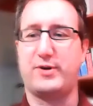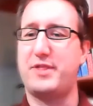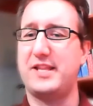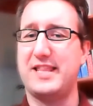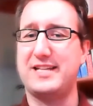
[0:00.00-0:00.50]
So I
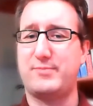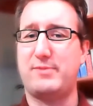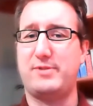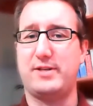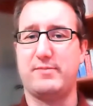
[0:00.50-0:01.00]
think that's
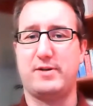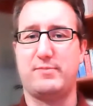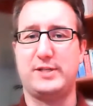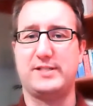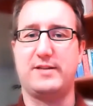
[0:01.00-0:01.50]
probably a
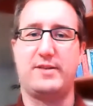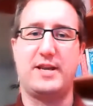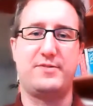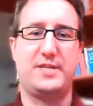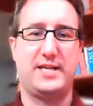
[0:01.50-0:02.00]
place.
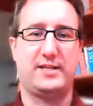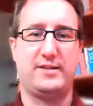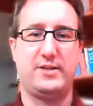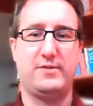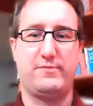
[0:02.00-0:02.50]
Now, Nick,
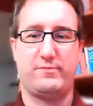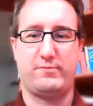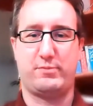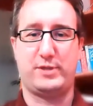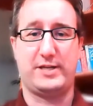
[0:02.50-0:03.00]
you've
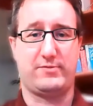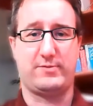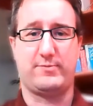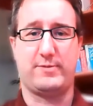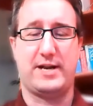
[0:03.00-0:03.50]
played
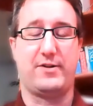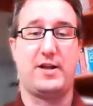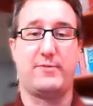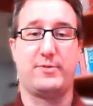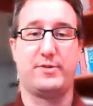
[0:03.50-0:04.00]
around a
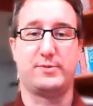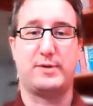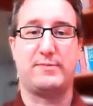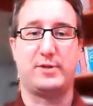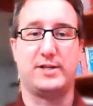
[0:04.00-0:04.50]
lot with those
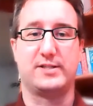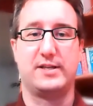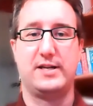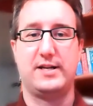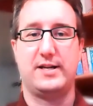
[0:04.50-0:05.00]
pipelines.
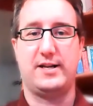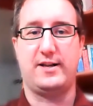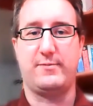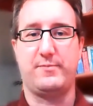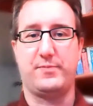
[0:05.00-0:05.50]

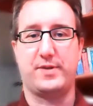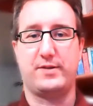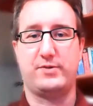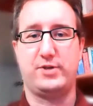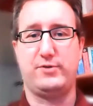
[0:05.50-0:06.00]

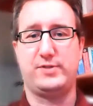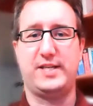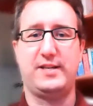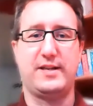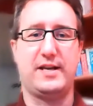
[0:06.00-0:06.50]
Do you
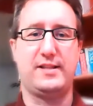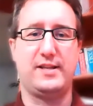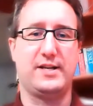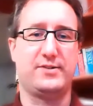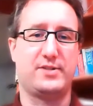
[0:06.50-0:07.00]
see
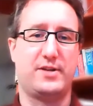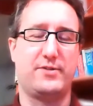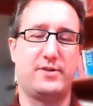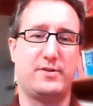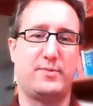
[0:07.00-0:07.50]
anything else
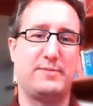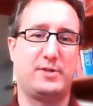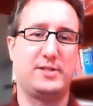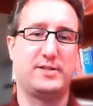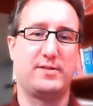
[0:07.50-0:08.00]
other than the
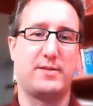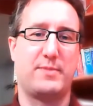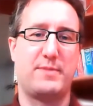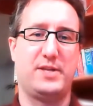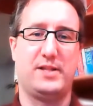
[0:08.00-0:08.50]
pipelines that
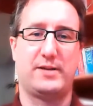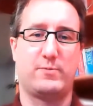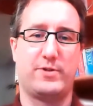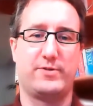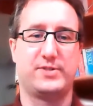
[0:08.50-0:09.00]
might be like
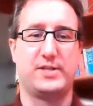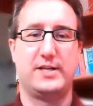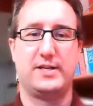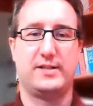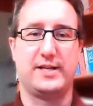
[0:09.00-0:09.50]
one of
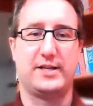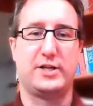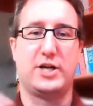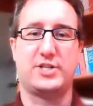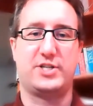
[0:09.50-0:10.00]
those like
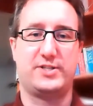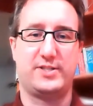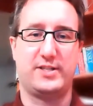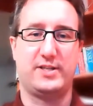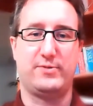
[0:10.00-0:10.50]

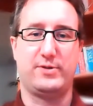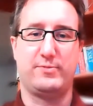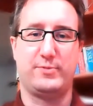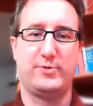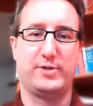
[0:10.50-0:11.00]
gotchas that
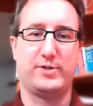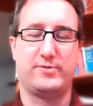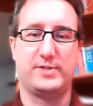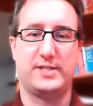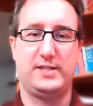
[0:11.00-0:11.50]
you would
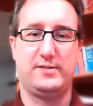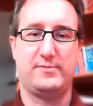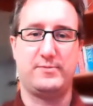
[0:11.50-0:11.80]
go and see?